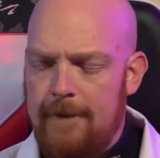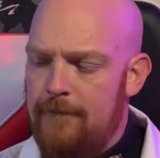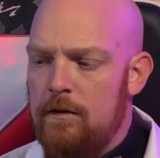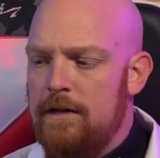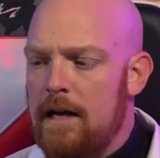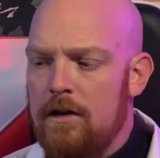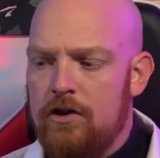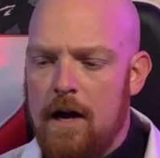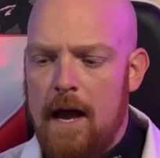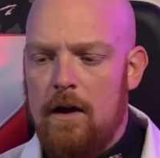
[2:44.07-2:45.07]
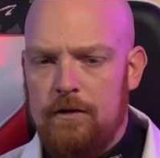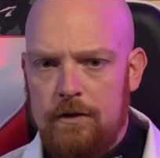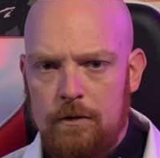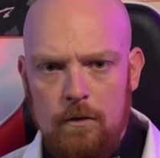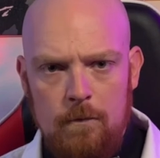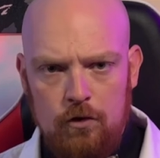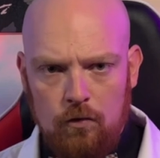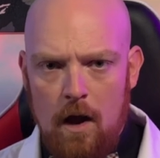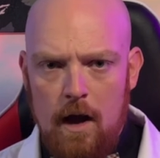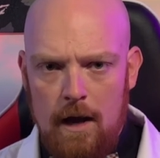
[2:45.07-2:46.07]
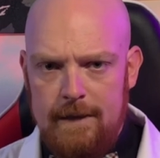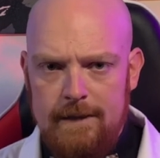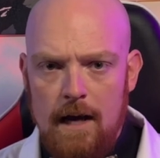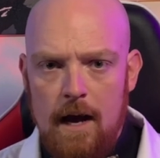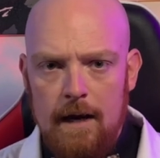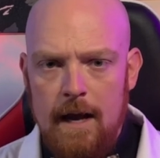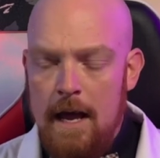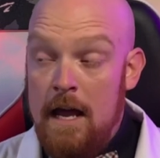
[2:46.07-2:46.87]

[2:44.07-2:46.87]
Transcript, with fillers: if you tell a child to draw a duck,